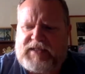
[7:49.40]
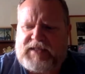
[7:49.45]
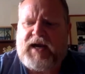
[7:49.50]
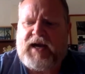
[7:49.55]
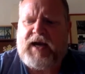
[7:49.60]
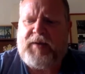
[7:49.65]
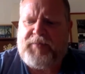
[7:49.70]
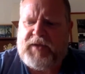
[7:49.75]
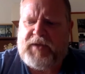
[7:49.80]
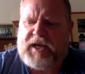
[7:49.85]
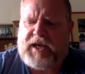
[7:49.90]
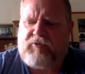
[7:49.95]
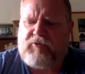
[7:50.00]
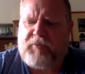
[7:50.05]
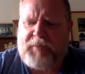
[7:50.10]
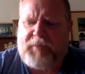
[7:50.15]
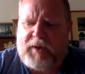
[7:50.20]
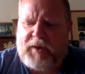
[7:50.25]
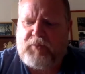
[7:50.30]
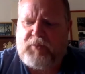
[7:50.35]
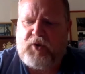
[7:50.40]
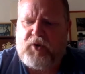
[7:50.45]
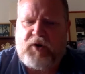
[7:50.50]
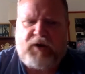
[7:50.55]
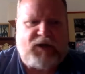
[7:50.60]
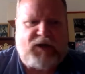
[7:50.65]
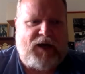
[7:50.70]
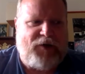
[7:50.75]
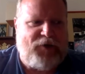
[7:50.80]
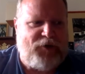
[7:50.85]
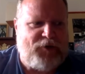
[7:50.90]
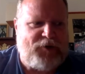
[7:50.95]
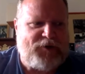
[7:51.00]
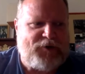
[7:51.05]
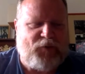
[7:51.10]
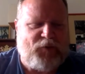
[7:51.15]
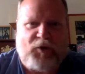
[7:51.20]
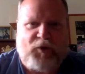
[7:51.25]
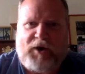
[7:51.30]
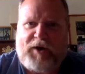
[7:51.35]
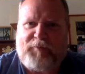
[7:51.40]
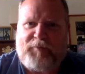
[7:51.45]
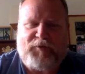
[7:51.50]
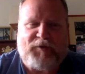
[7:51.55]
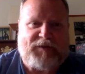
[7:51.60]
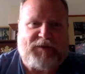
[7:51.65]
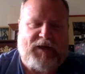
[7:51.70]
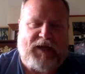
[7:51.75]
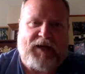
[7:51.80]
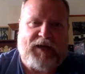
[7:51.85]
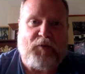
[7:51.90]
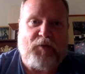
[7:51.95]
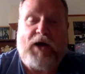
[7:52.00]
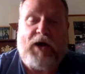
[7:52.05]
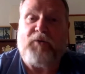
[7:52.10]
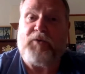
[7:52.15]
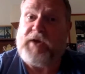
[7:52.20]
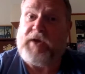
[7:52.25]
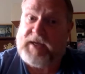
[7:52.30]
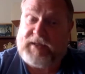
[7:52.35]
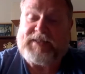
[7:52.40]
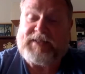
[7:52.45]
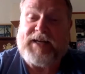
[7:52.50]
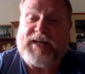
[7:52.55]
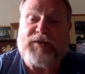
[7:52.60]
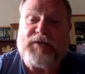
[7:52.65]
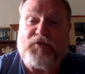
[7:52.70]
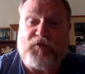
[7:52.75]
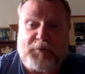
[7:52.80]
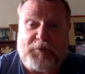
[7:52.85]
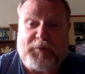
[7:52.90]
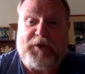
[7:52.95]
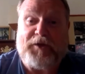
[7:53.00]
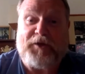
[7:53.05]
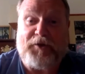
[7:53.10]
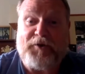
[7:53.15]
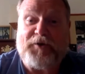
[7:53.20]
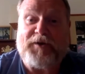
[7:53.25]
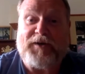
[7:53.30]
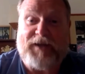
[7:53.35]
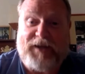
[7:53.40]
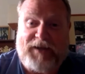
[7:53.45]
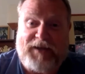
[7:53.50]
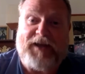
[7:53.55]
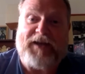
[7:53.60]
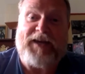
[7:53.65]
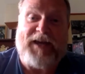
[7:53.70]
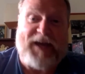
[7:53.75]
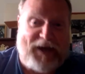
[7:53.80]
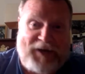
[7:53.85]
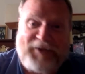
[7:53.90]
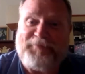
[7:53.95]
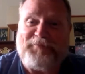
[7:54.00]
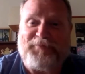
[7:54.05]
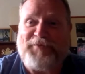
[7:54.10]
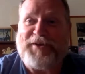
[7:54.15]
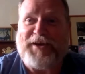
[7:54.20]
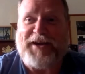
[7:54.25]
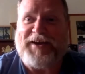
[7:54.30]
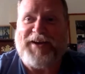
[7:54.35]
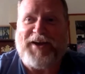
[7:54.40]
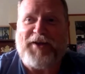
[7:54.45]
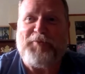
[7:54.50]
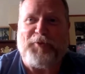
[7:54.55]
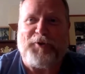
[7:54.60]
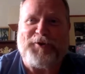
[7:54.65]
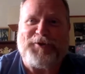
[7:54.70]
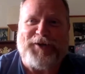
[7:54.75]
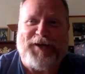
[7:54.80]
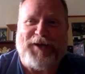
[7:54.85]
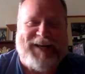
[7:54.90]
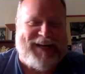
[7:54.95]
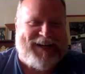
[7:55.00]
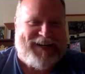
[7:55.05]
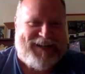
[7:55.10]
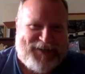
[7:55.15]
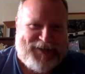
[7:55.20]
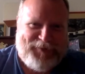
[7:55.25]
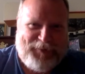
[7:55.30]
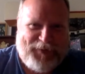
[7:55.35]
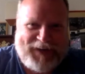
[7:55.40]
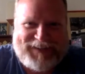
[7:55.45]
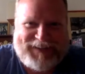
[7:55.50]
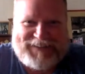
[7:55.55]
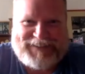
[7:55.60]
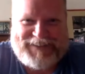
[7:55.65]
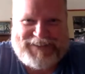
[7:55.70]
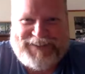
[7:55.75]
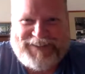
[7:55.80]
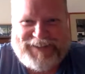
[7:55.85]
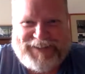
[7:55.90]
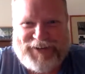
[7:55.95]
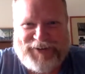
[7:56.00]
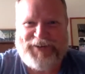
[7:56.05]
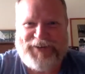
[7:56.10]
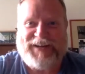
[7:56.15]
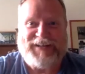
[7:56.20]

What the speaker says: time that I remember, and others where I'm just like, wow, yeah, it sounds familiar. And I worked on it, but I